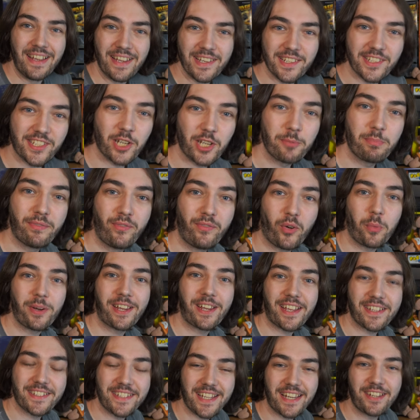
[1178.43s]
So before we
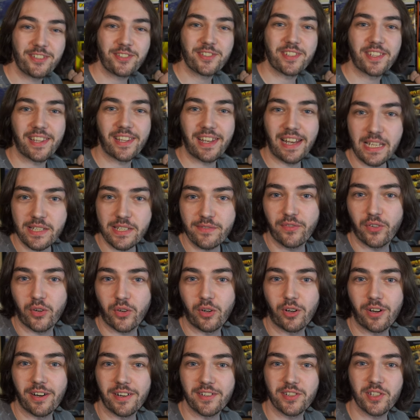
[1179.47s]
get down to the last
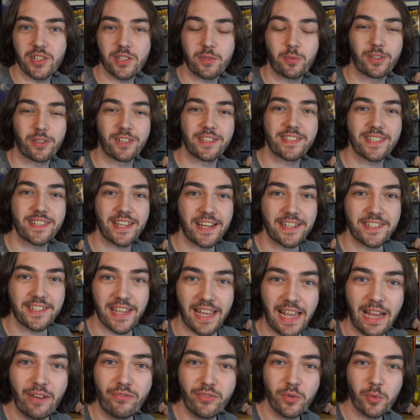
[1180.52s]
four, I just want to say to
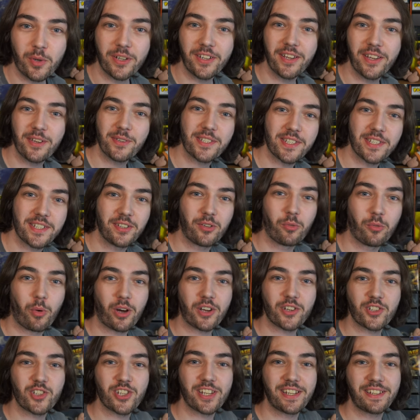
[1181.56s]
everyone who's still
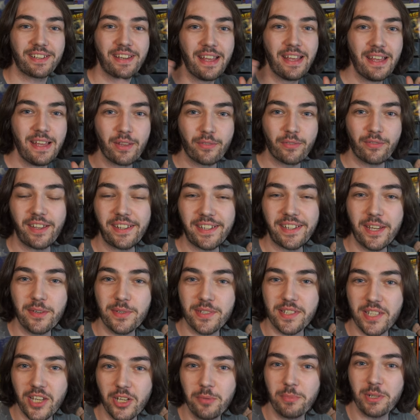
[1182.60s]
watching, thank you
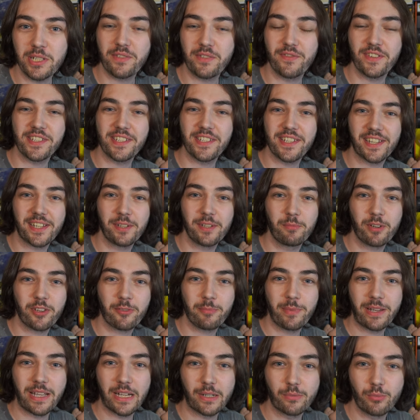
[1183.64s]
so much for sticking with
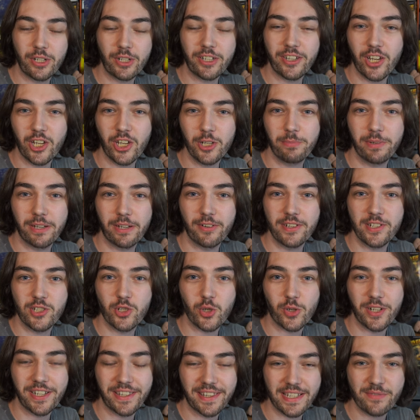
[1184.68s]
me. I really hope you're
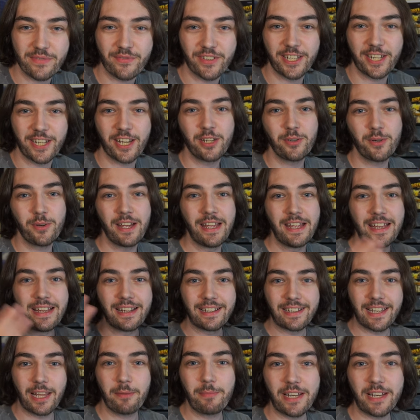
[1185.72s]
enjoying this video.
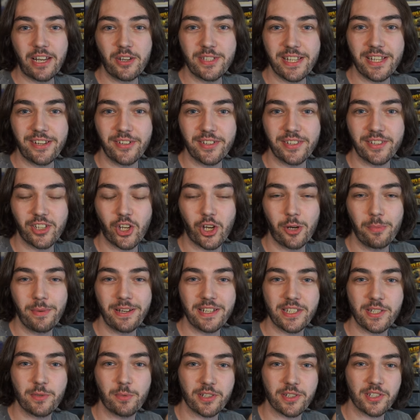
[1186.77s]
Let me know down in the
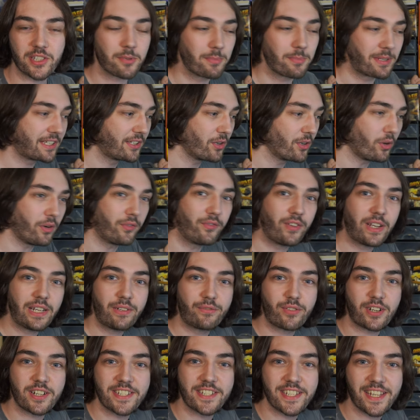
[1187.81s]
comments what some of your
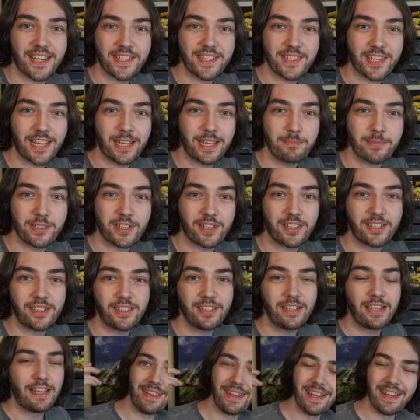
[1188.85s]
favourite DS games are.
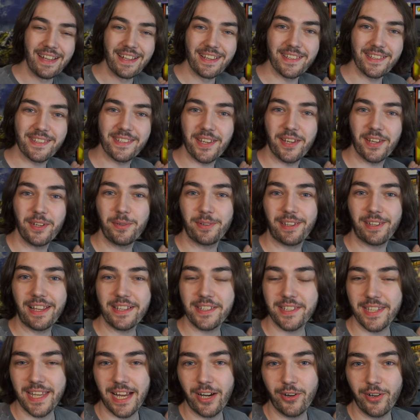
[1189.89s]
So
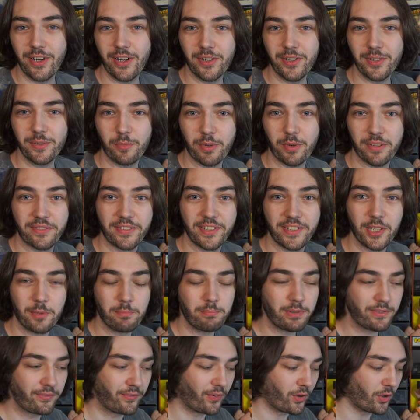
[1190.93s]
let's carry on with
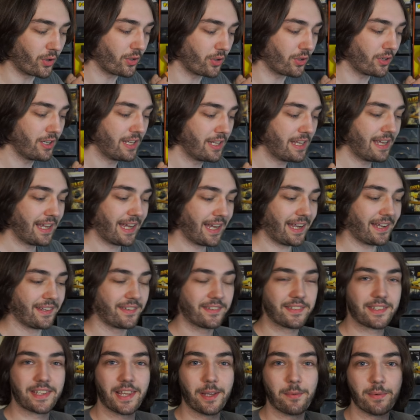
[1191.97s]
number four,
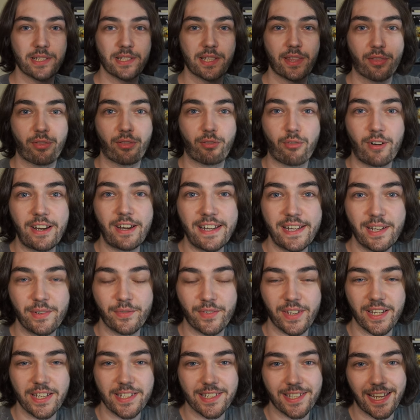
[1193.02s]
and there was three of
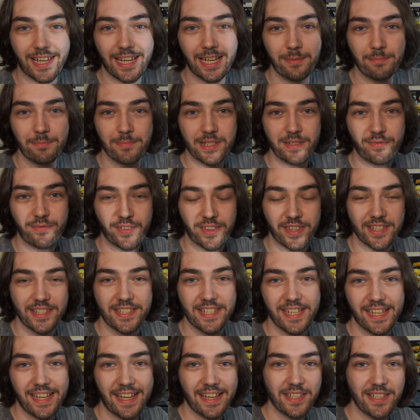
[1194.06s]
these games for the
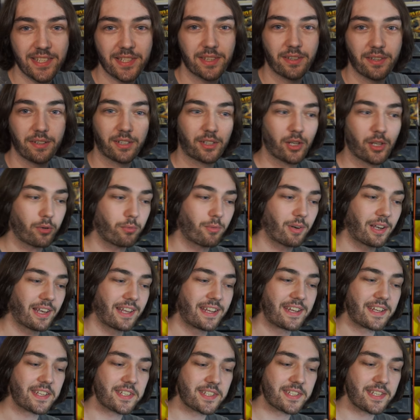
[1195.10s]
DS that got
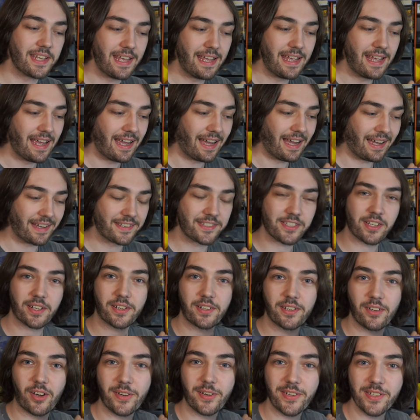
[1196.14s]
released, and I
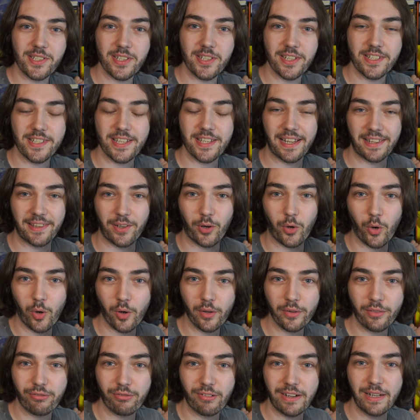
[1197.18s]
can honestly say that
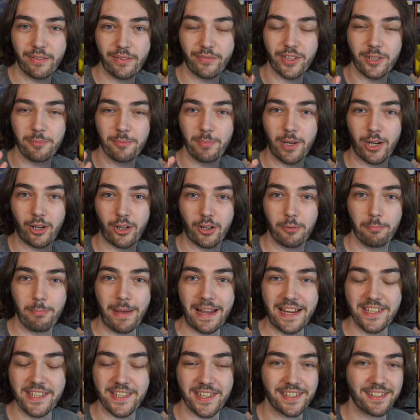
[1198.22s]
all three of them are
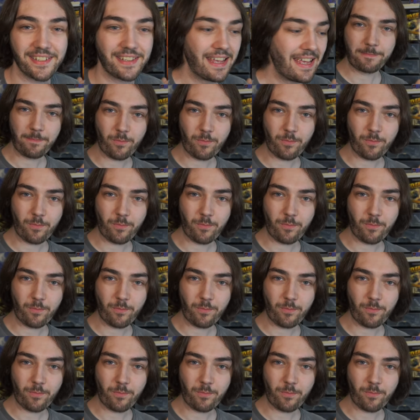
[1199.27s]
amazing,